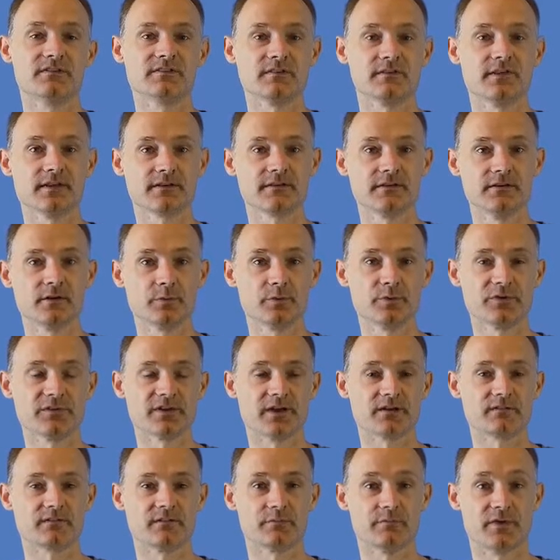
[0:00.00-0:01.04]
selecting a
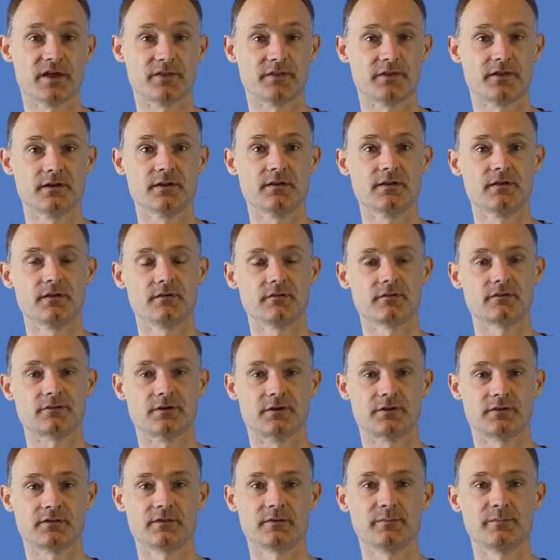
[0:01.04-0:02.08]
protection method,
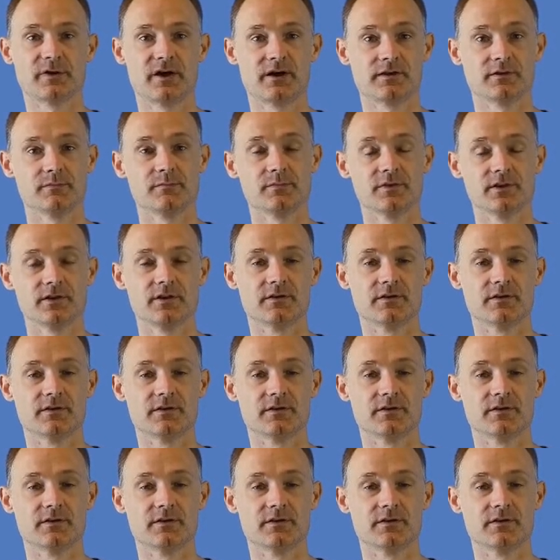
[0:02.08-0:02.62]
start at the bottom,